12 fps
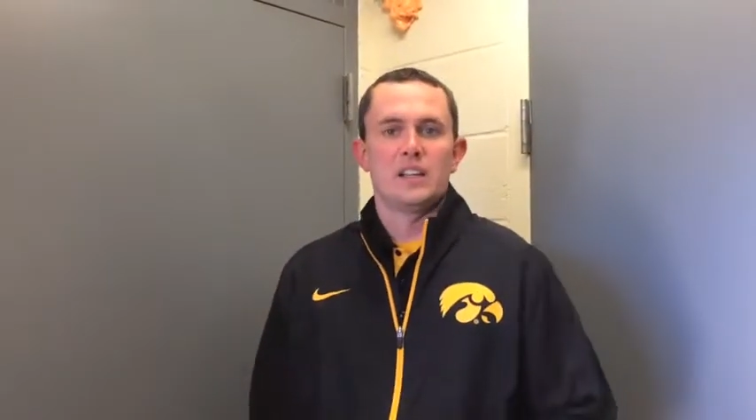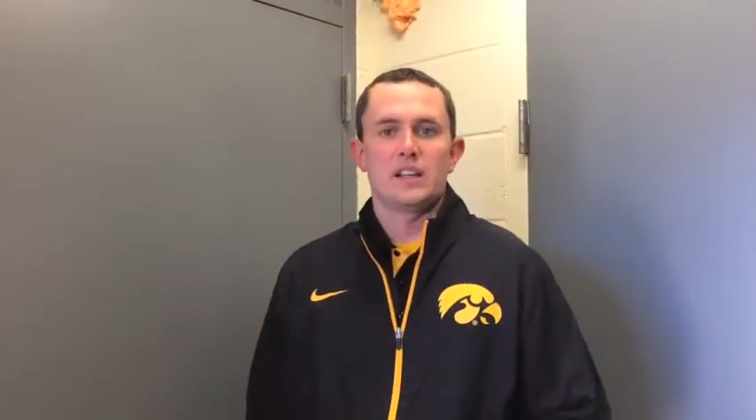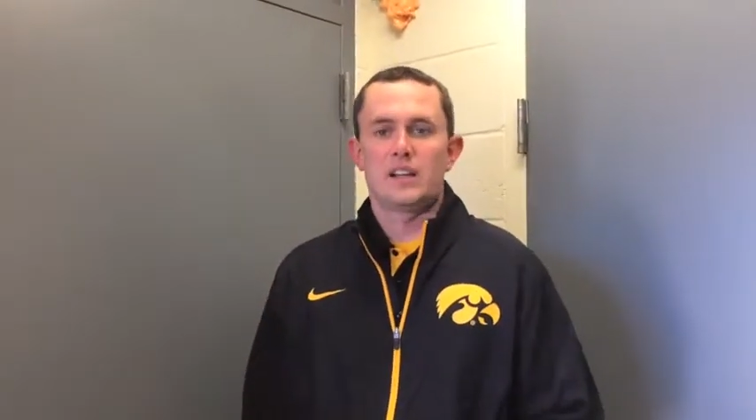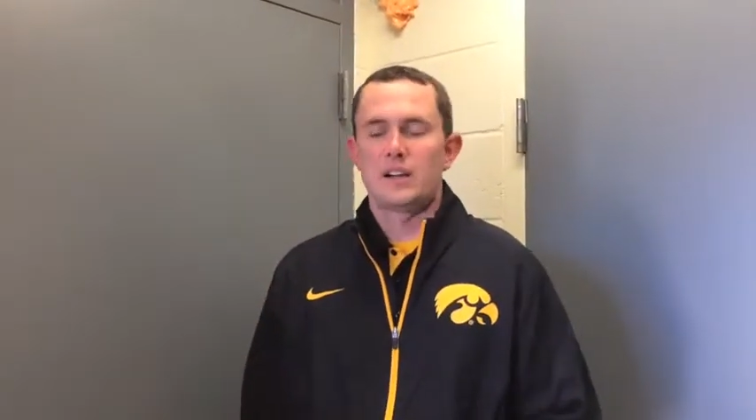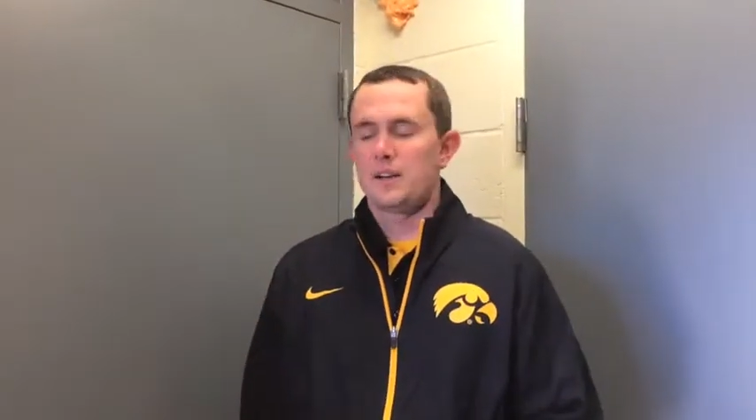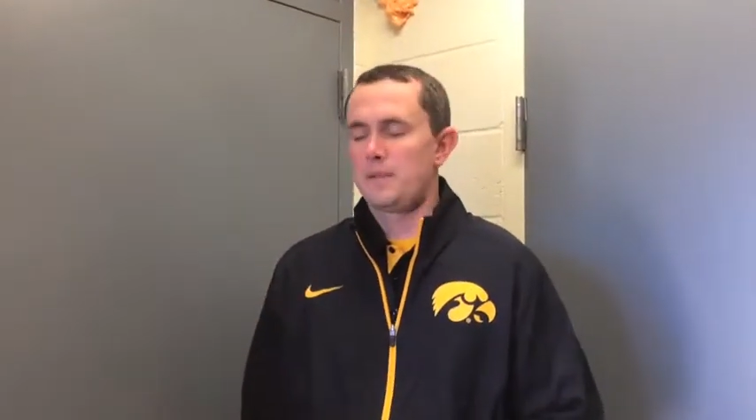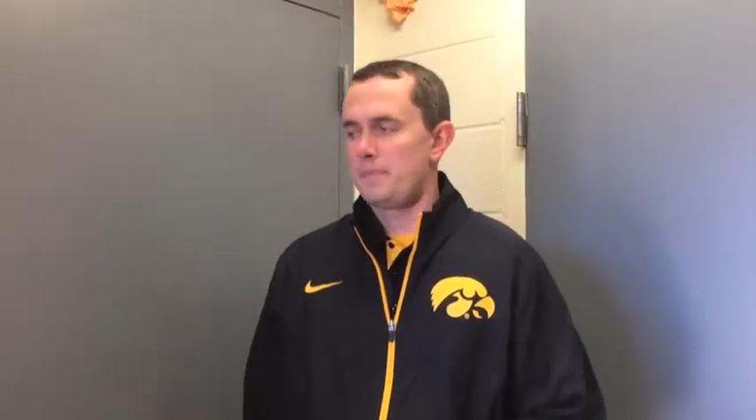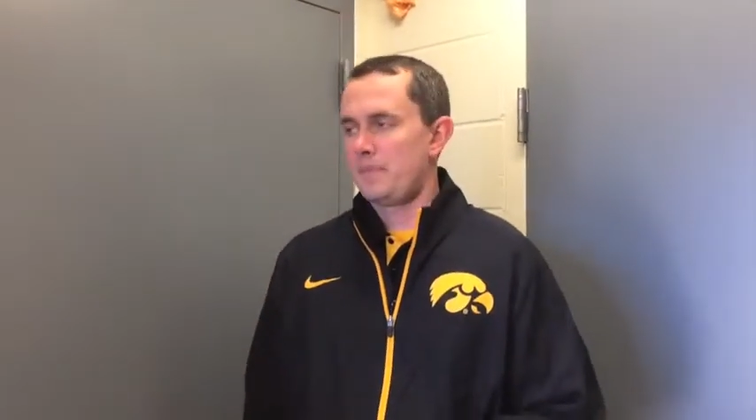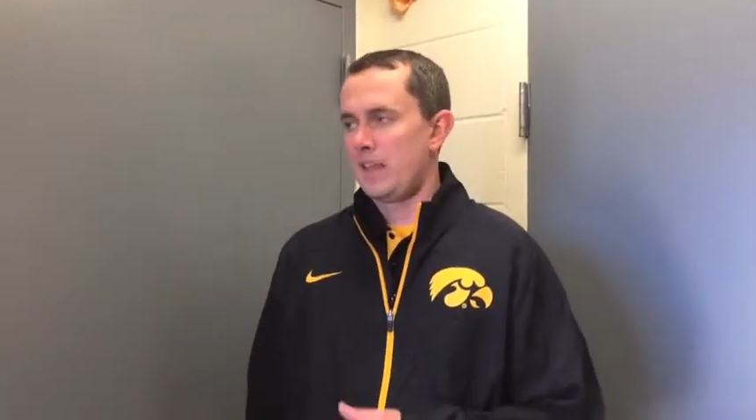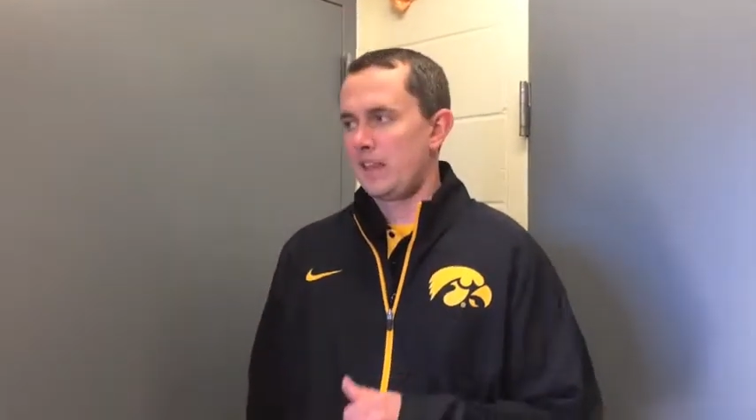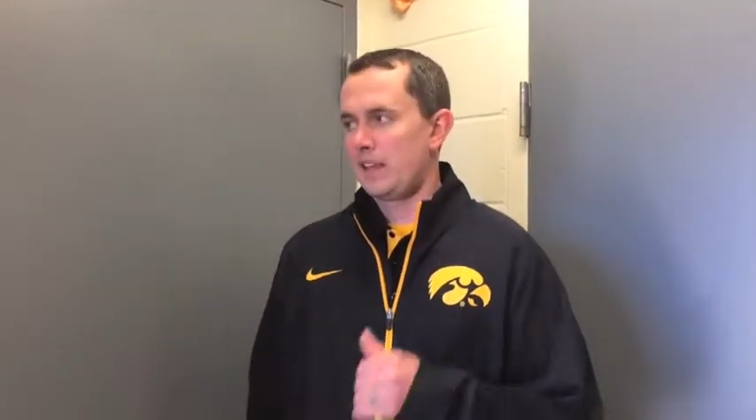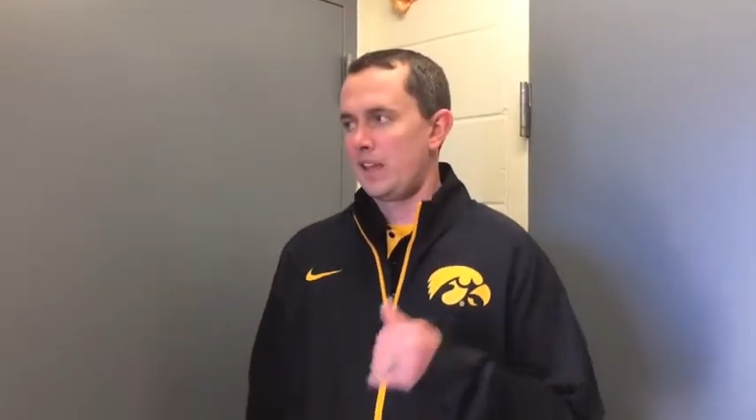
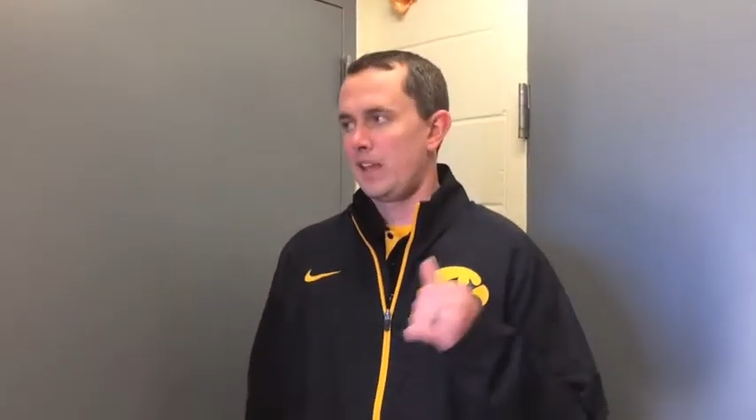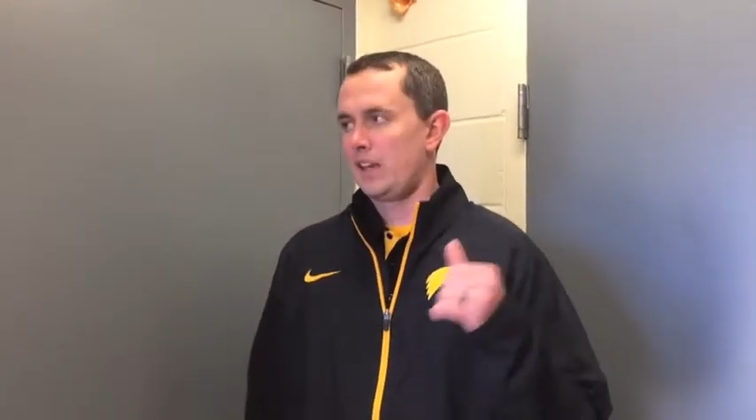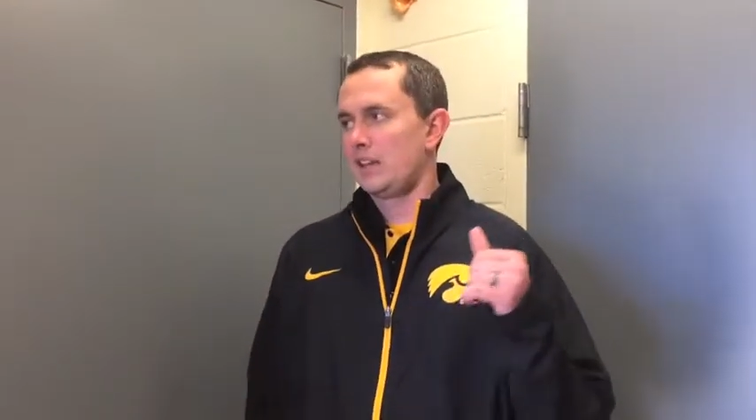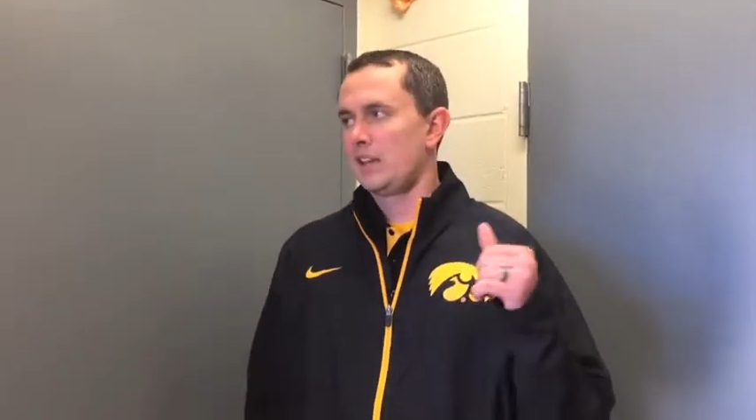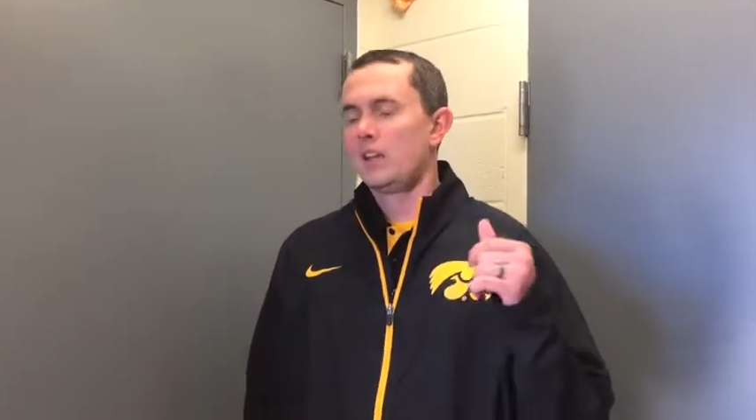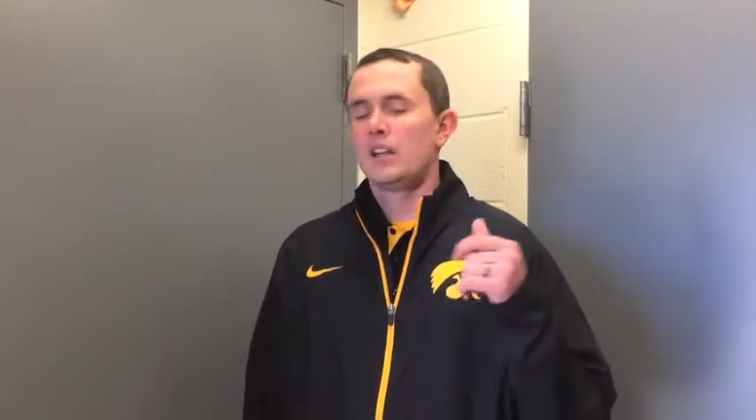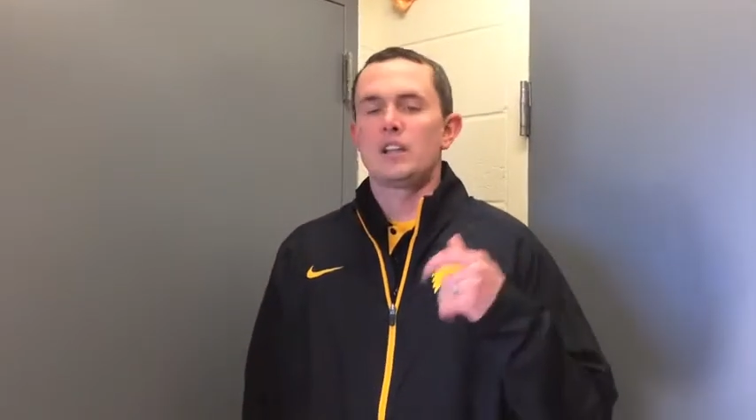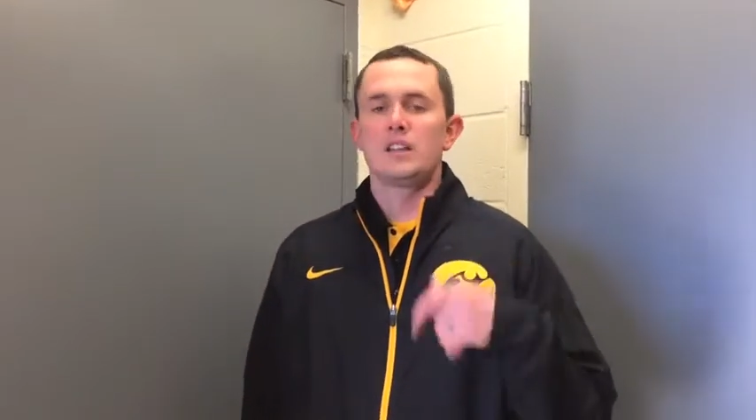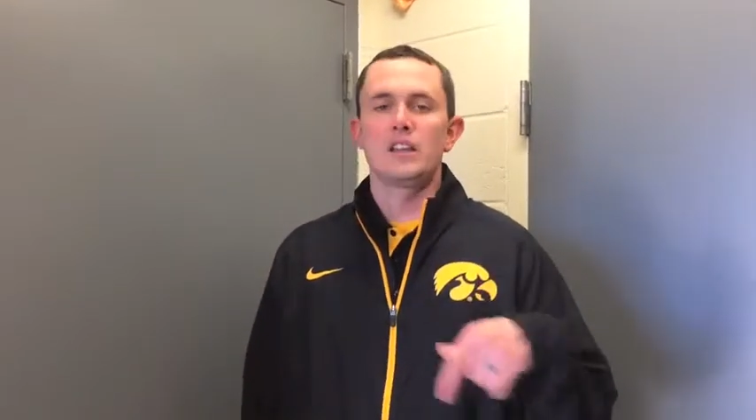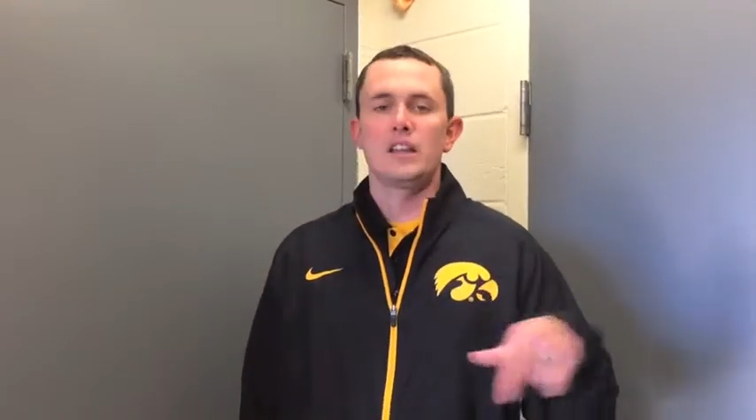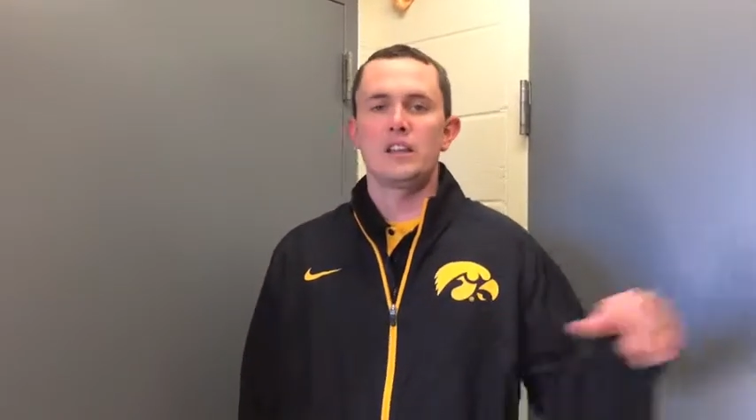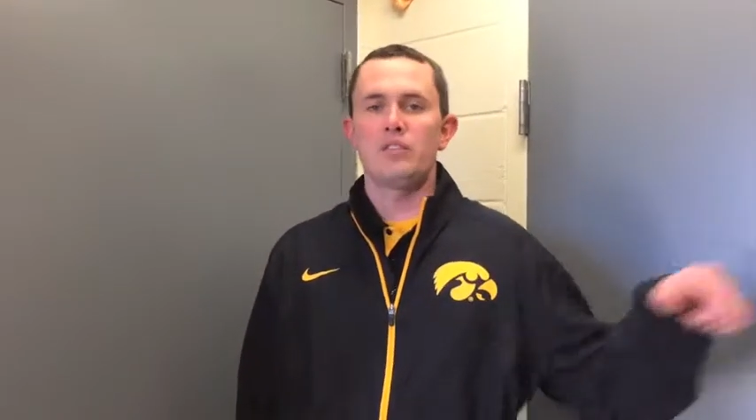and then
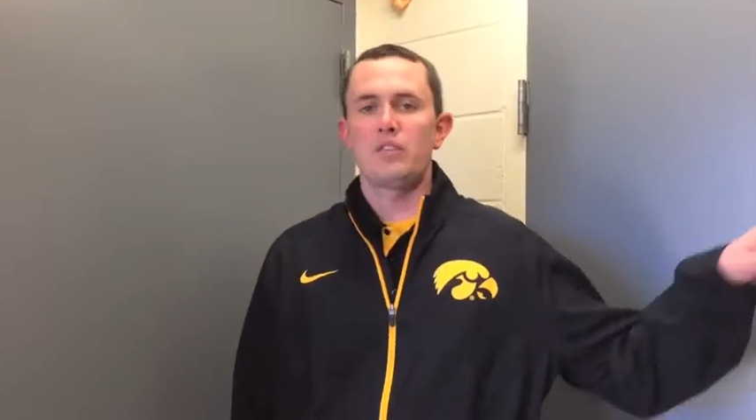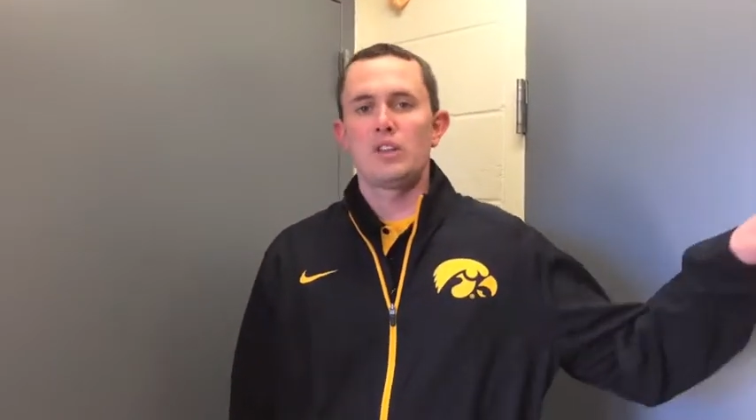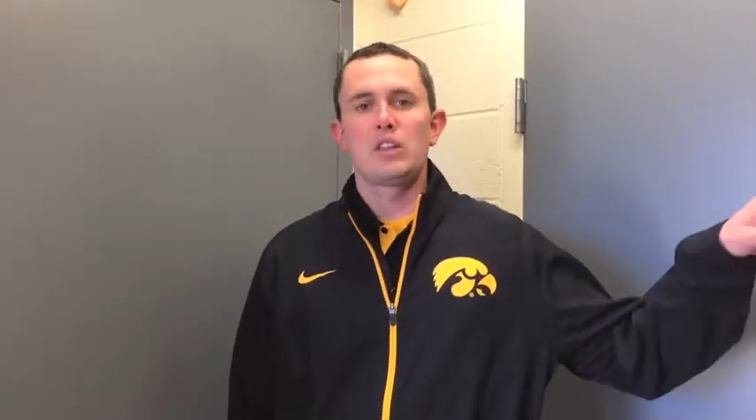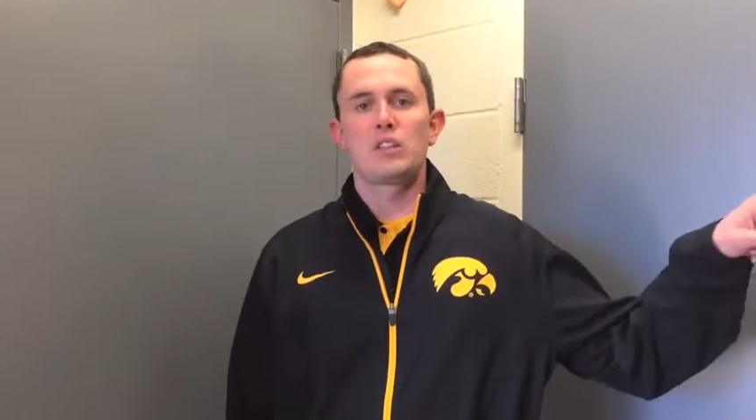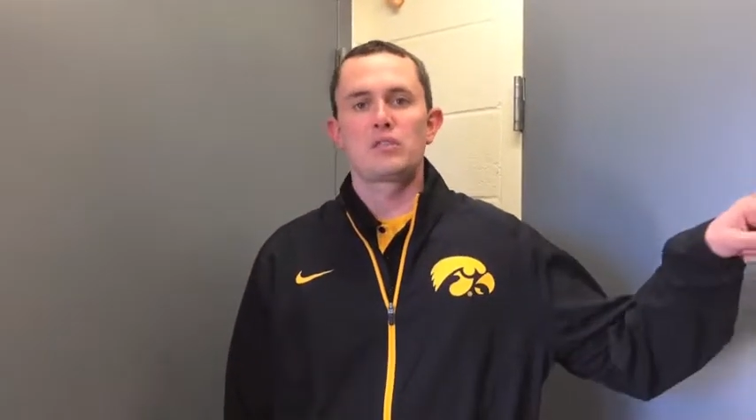leave